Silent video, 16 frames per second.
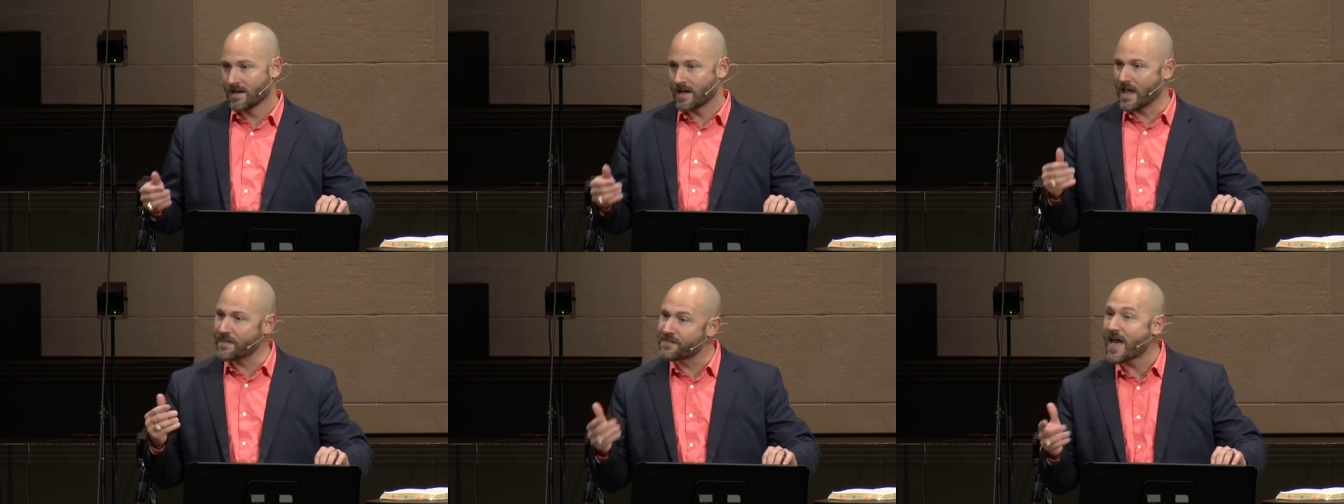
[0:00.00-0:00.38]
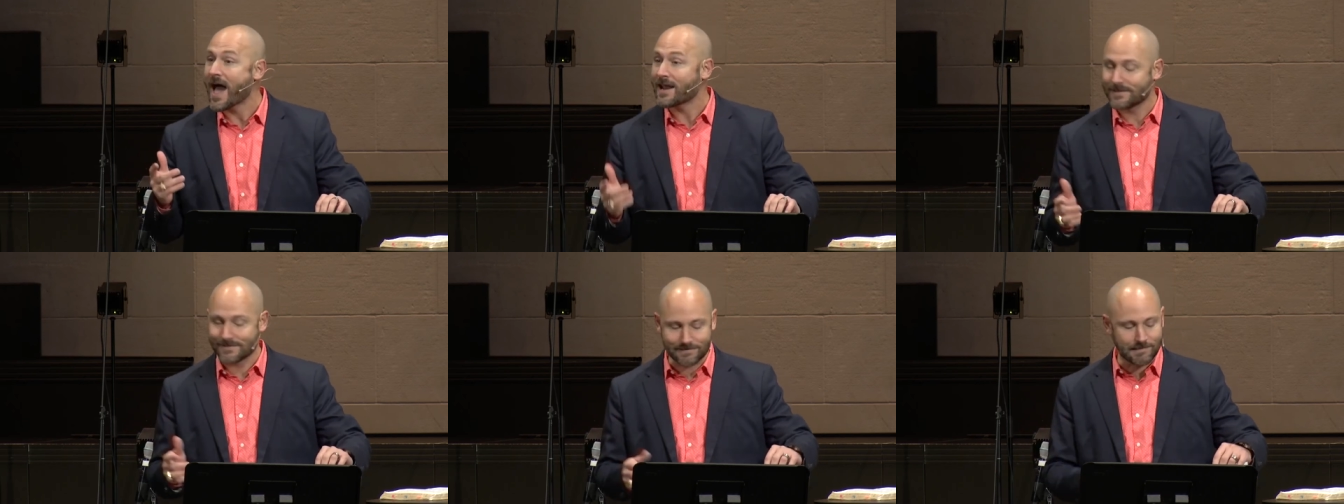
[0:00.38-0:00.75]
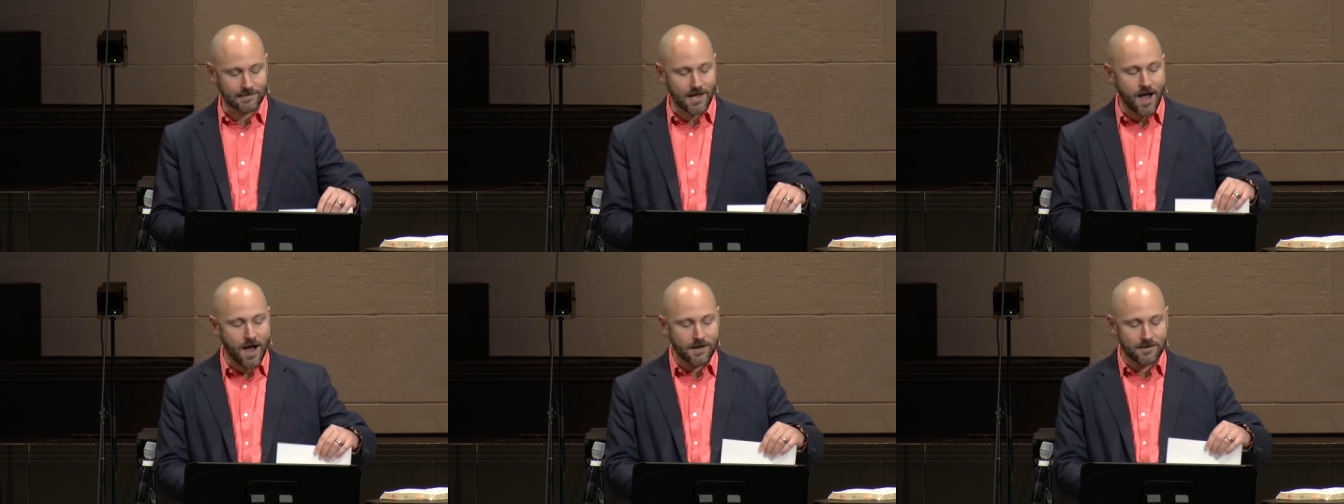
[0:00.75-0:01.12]
And that is the
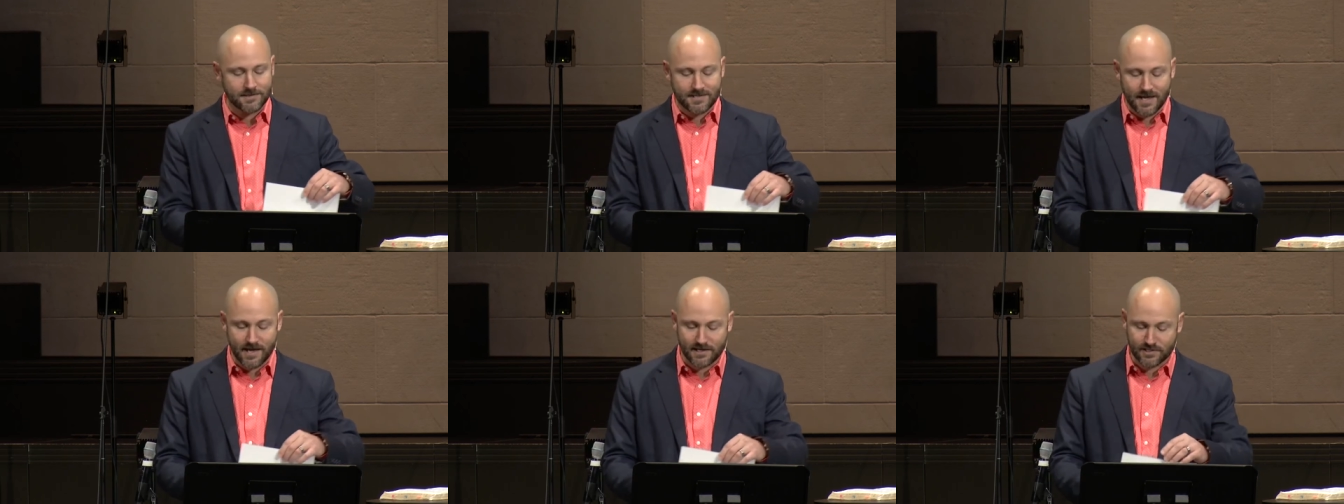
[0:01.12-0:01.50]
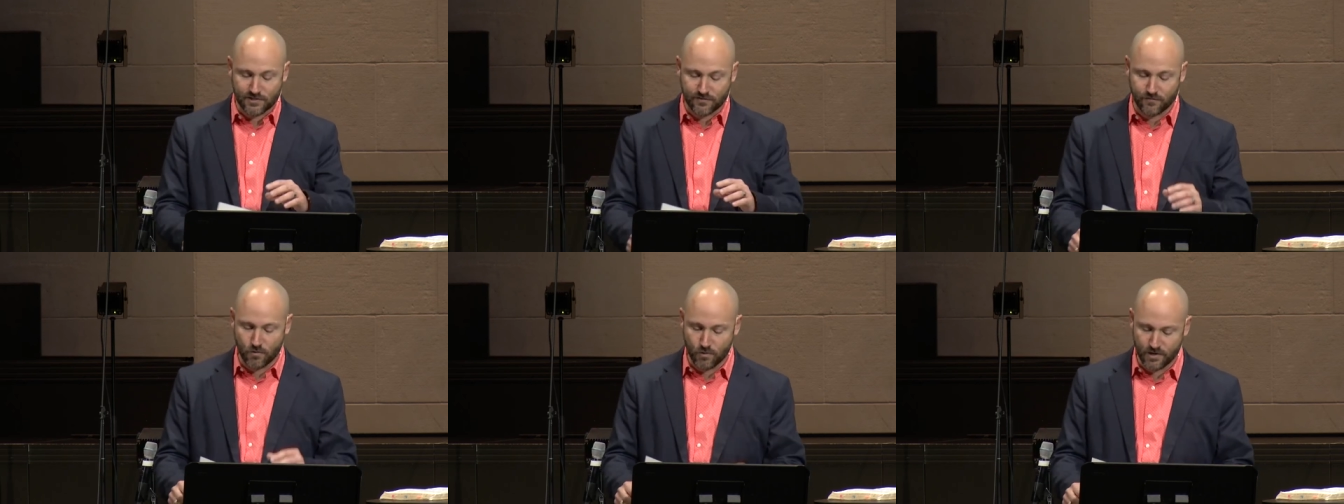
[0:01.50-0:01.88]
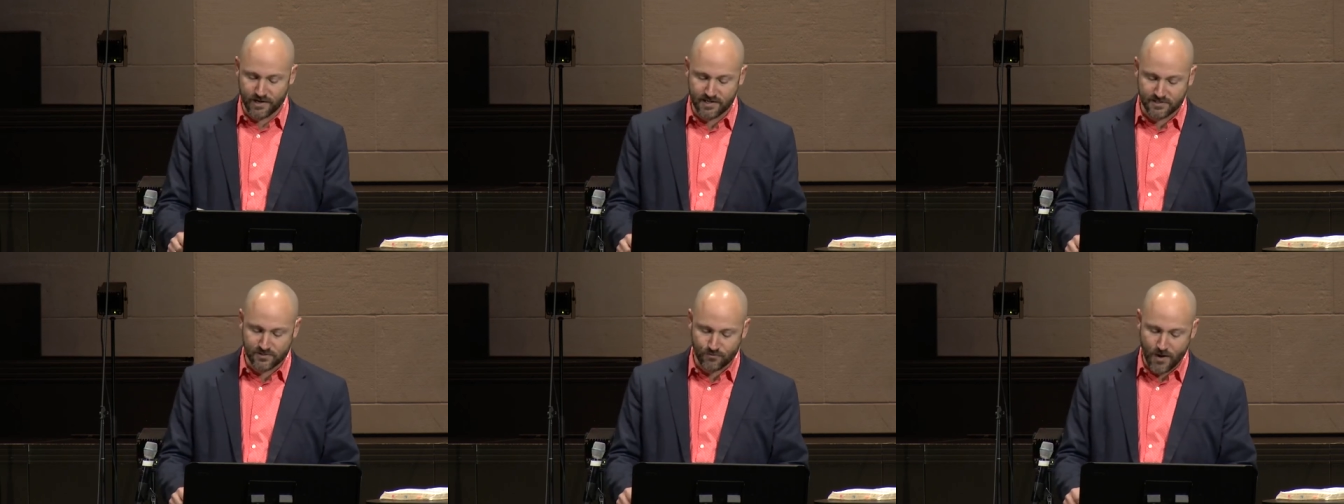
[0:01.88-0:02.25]
context for
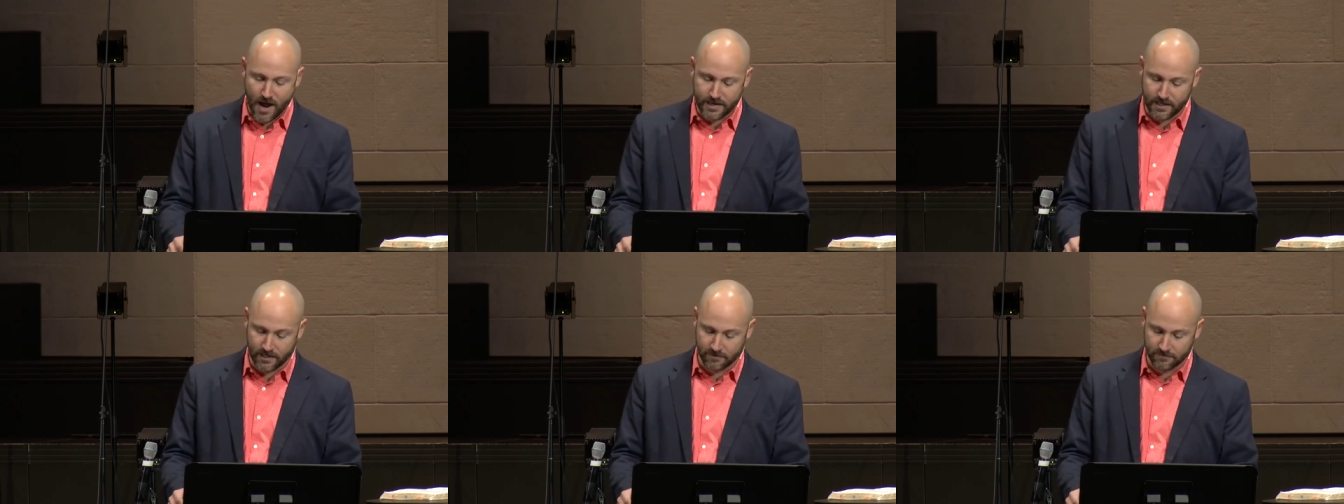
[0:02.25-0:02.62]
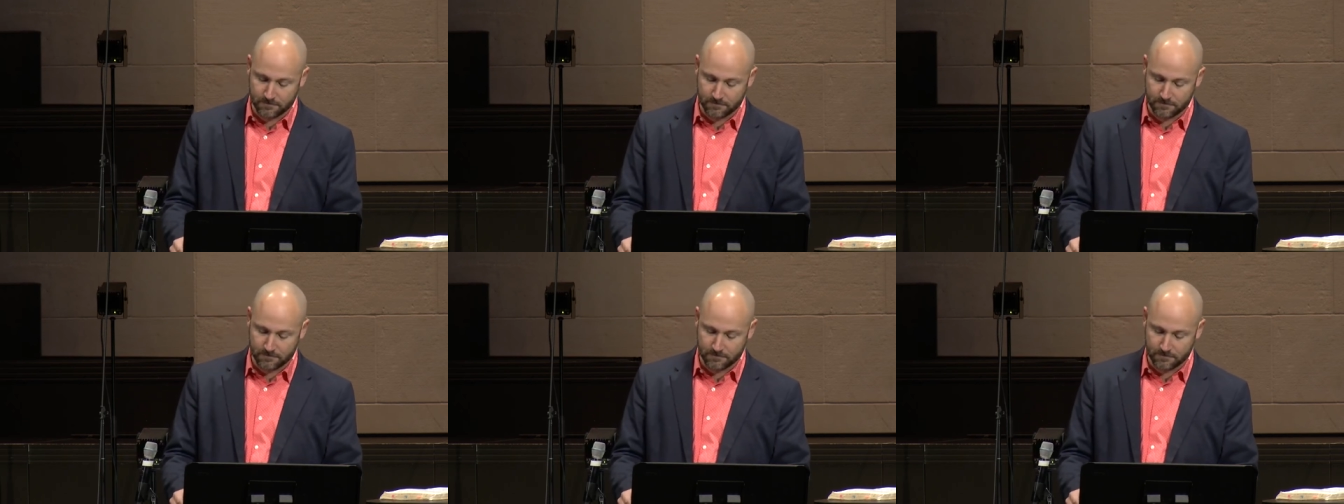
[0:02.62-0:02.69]
his writing.